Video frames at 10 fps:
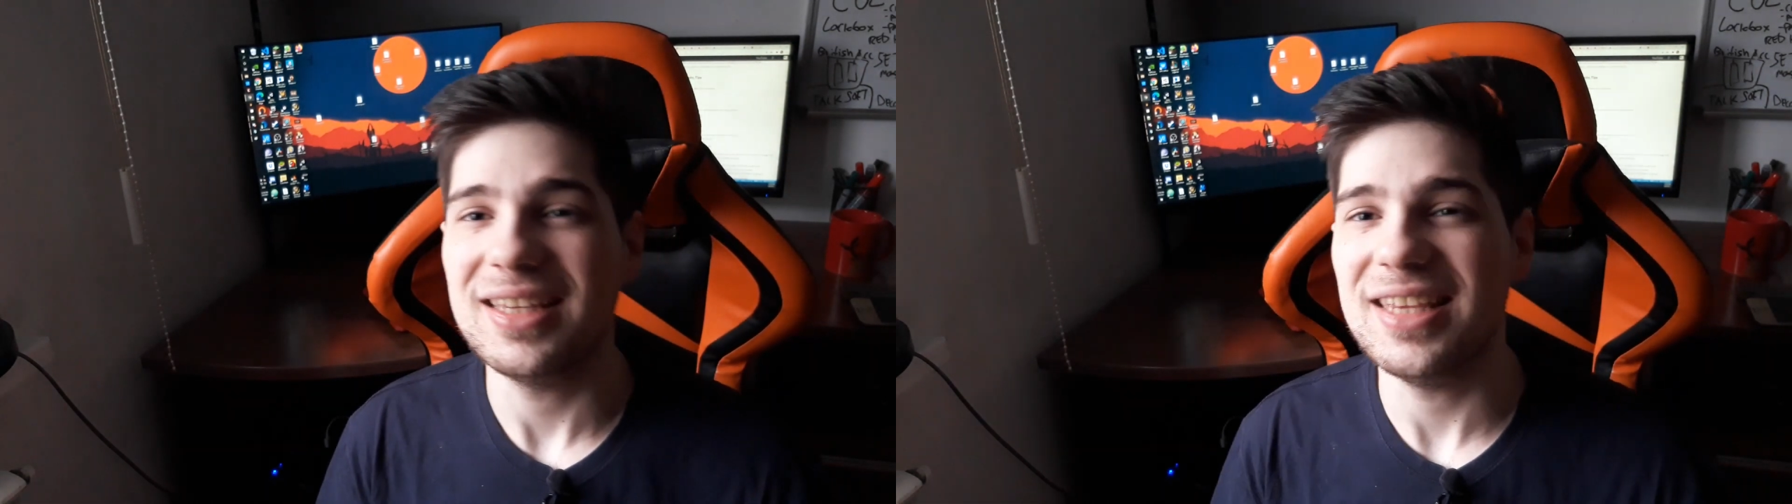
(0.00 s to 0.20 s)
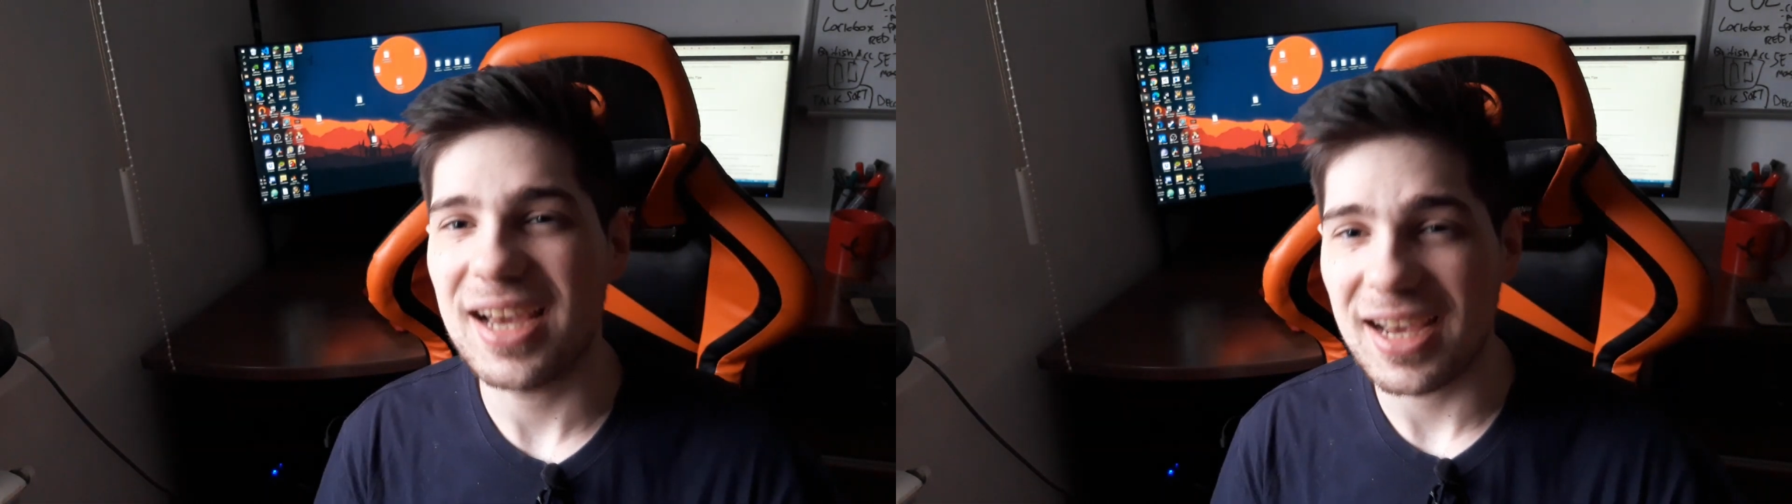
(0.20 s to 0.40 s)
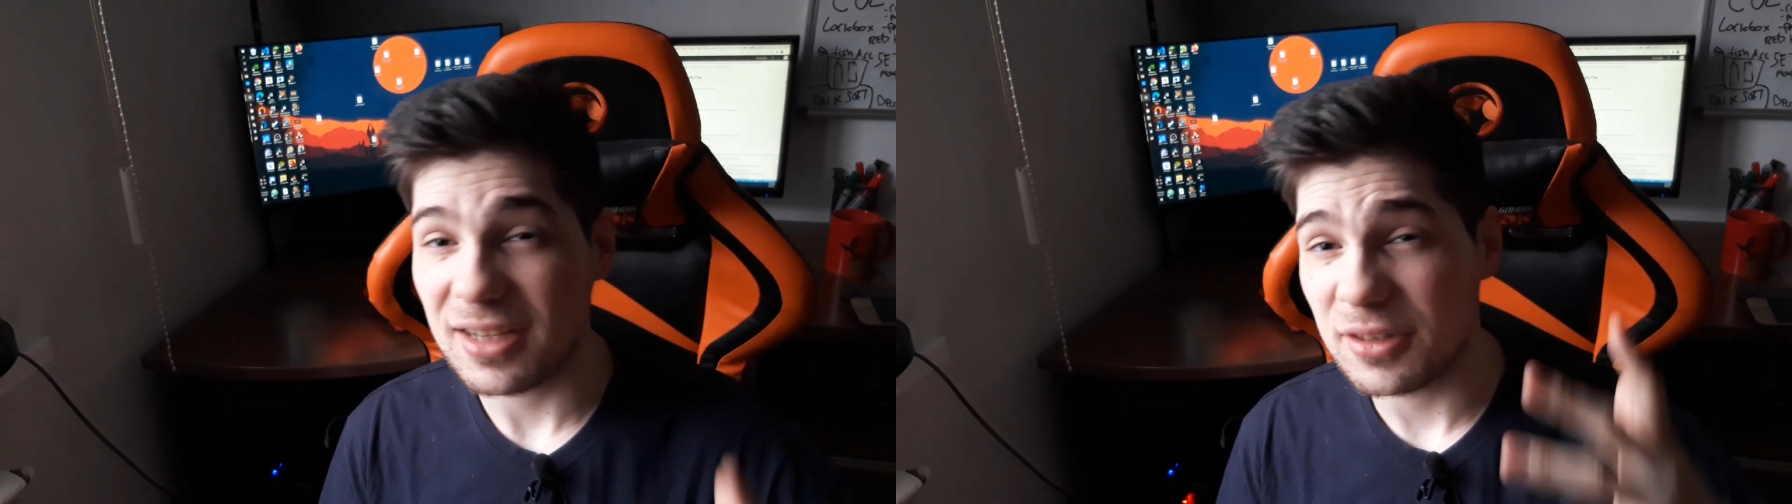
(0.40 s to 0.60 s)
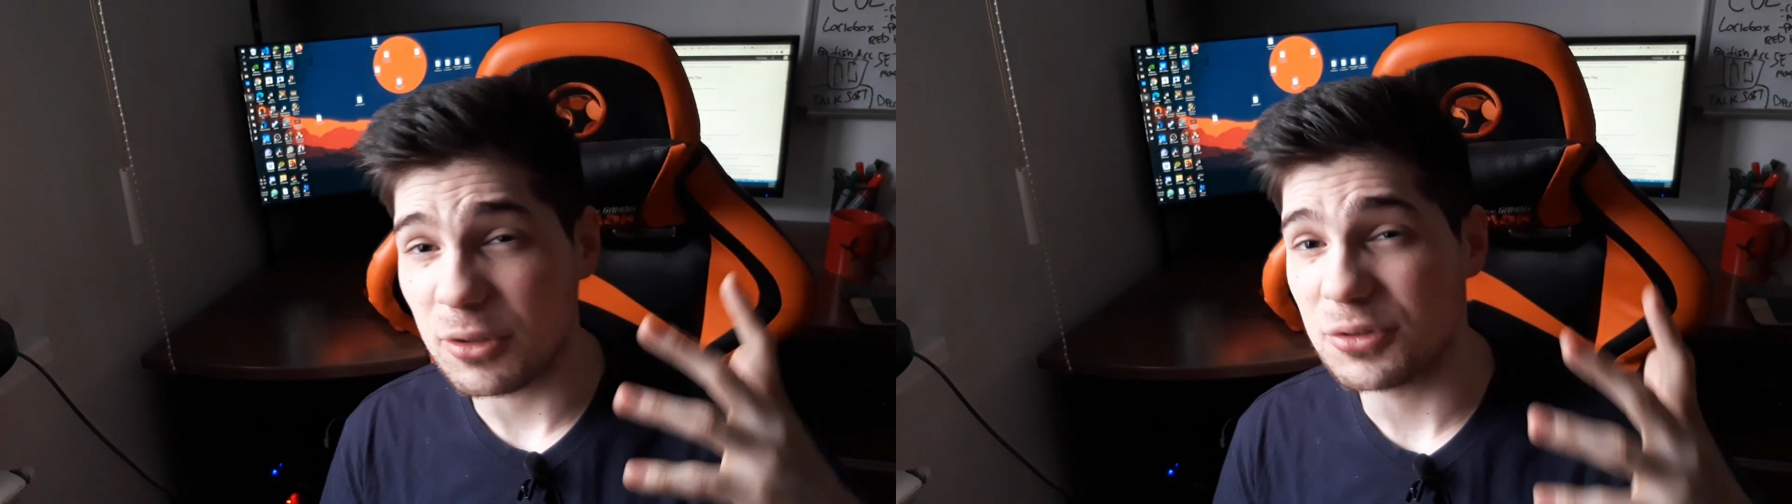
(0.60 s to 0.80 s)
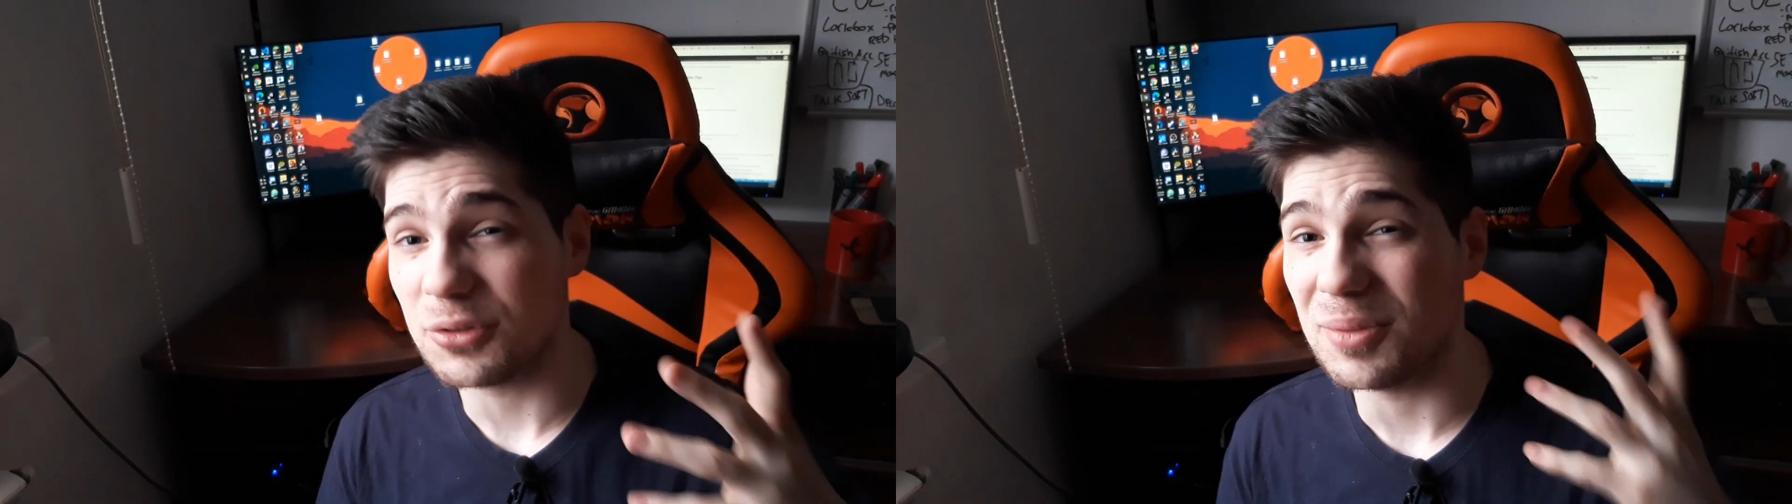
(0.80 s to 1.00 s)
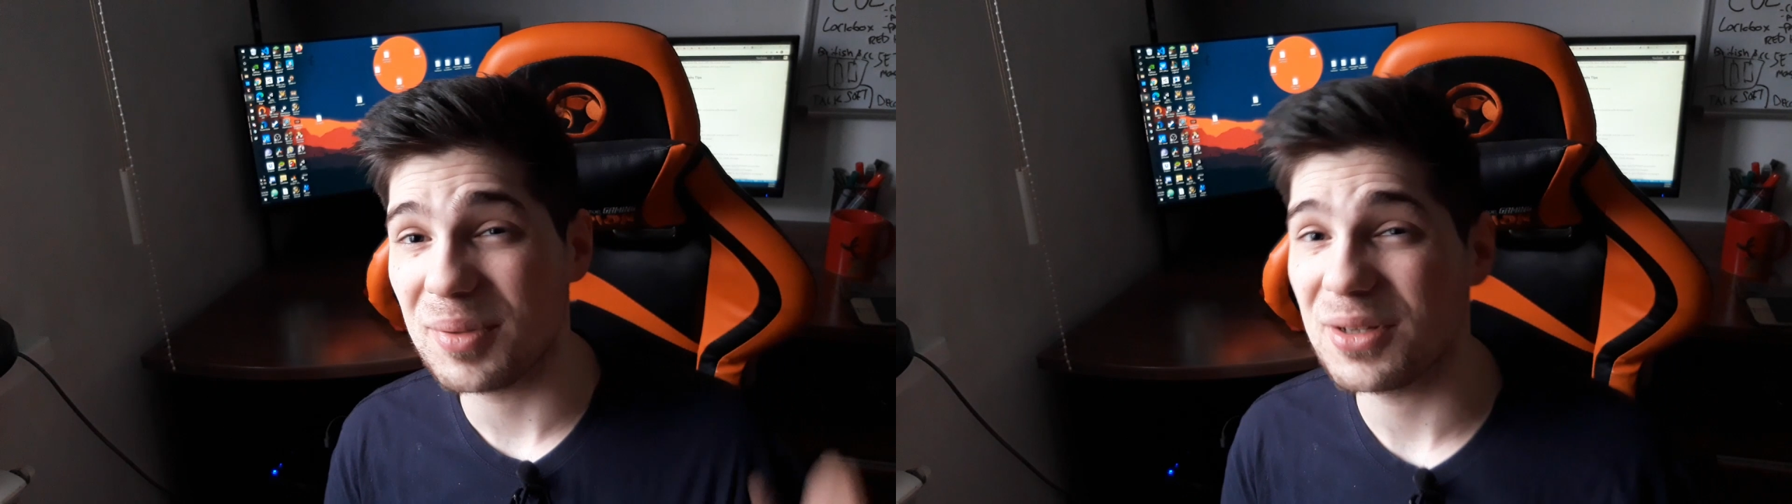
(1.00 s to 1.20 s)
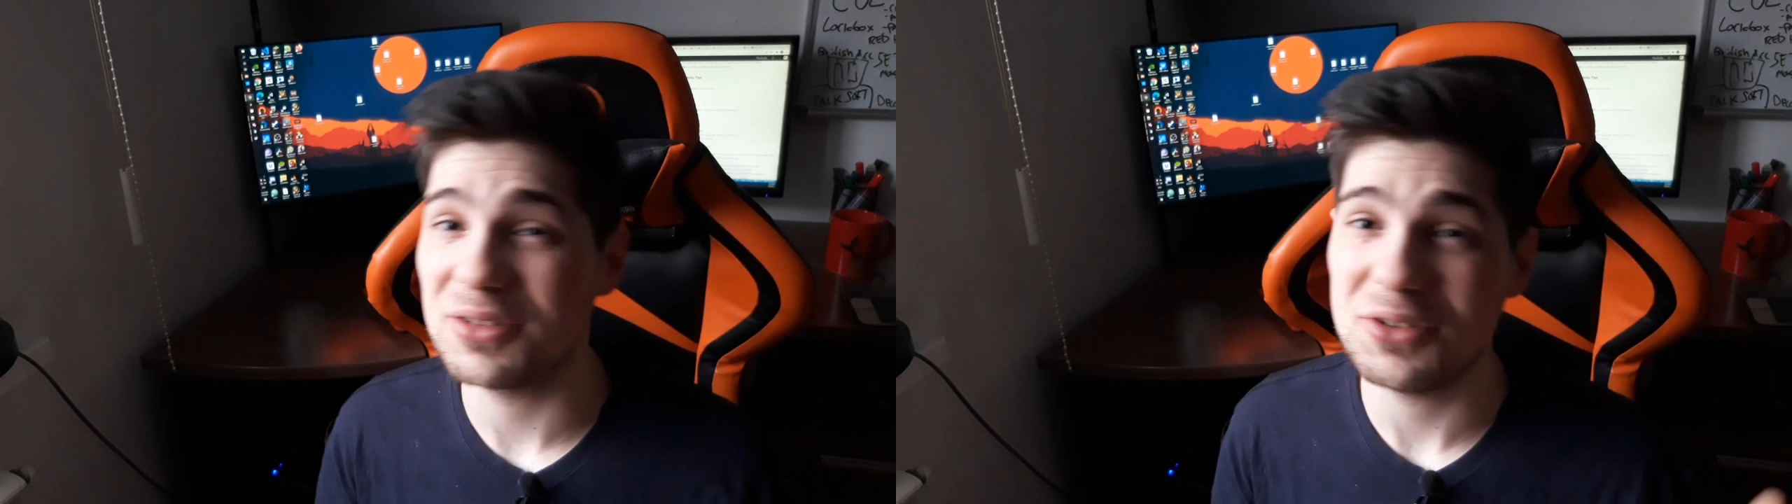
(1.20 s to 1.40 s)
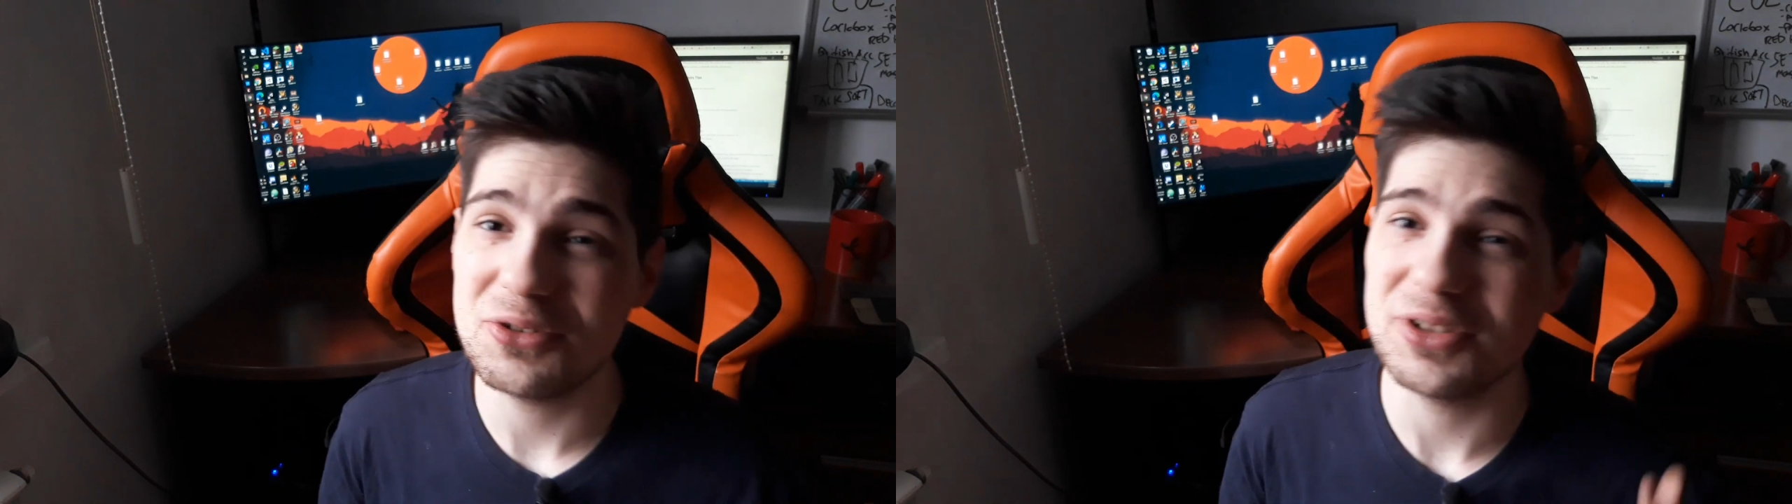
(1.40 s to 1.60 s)
Yeah, also the
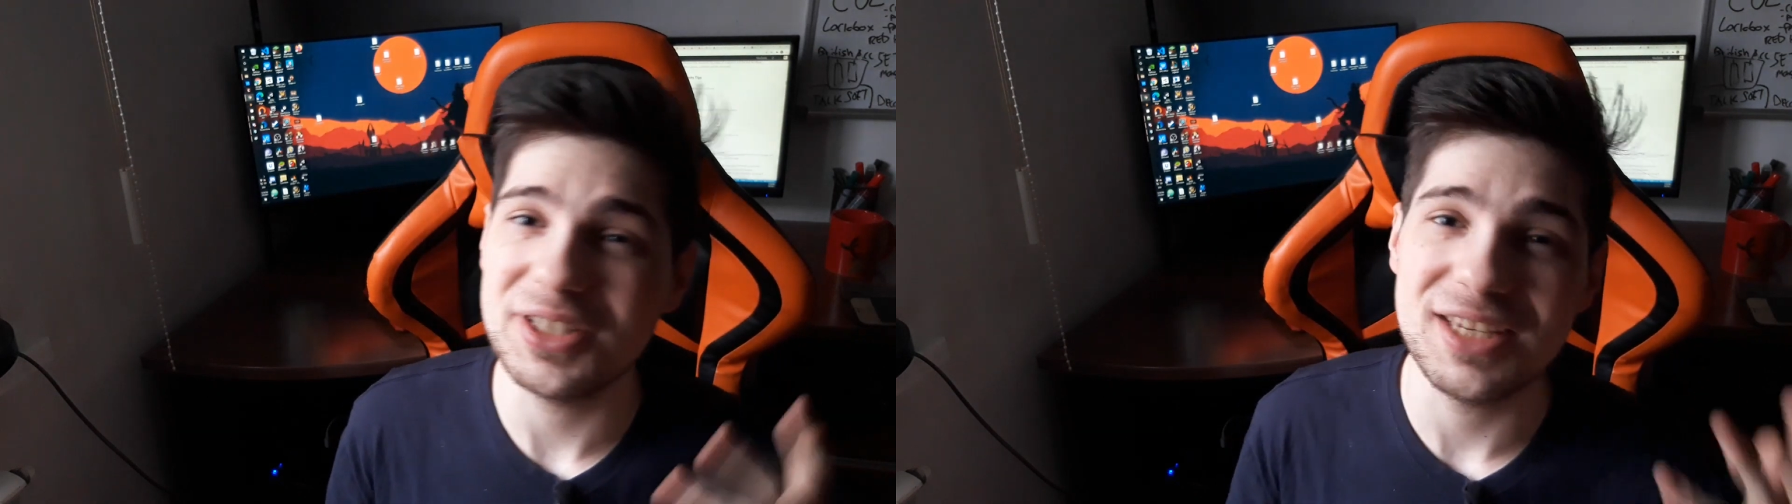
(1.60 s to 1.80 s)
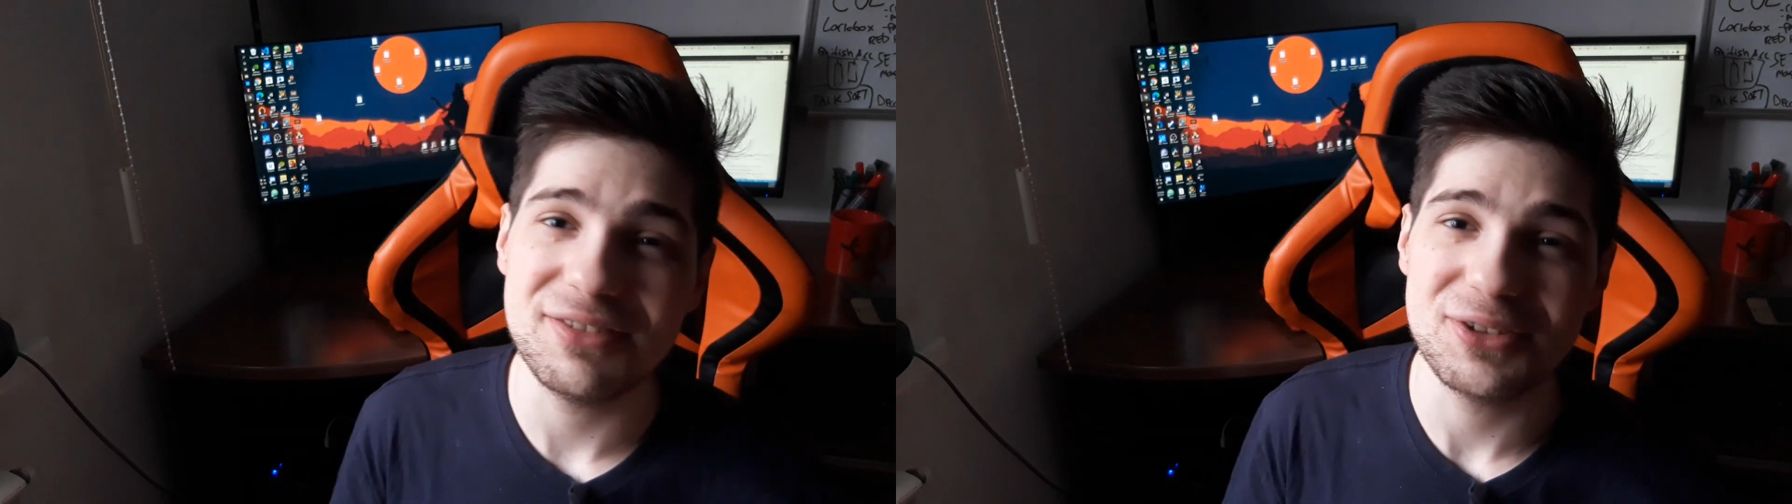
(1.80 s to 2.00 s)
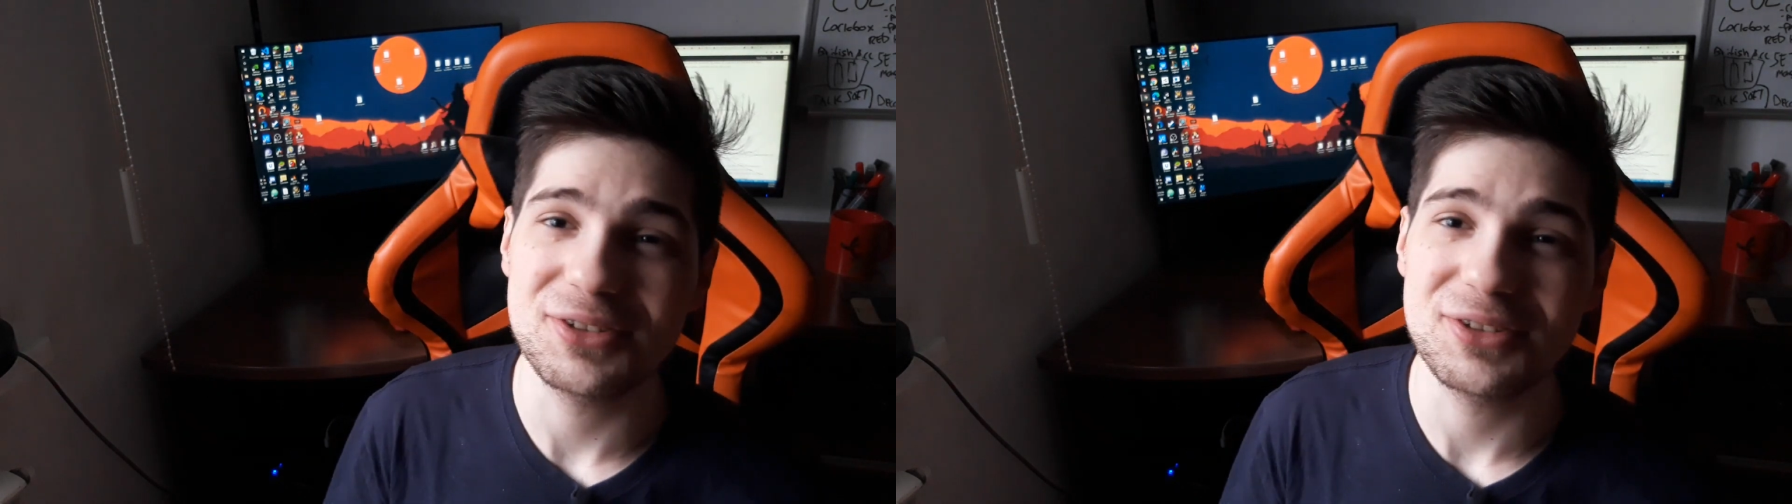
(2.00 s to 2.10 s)
puzzle usually gives you